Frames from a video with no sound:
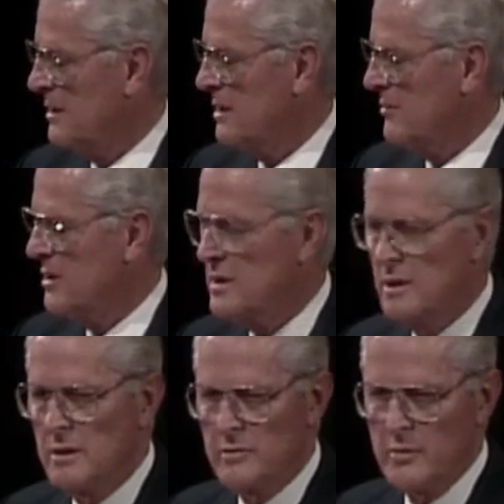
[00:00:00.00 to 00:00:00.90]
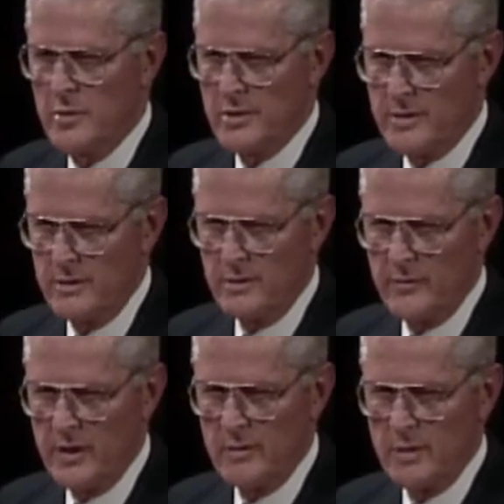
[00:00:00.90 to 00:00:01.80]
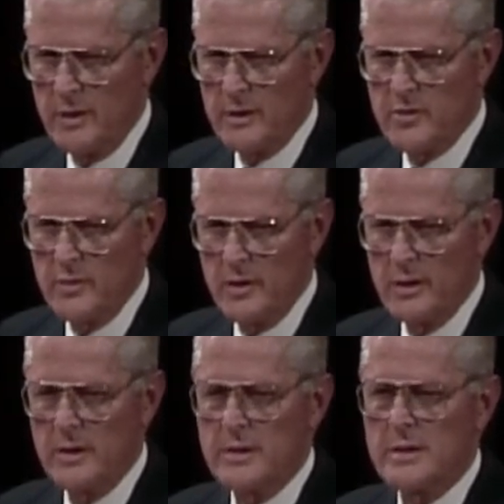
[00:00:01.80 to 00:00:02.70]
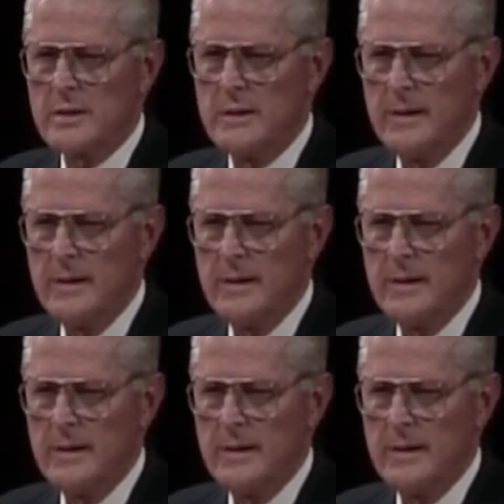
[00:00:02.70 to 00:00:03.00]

let me tell you of a personal family experience.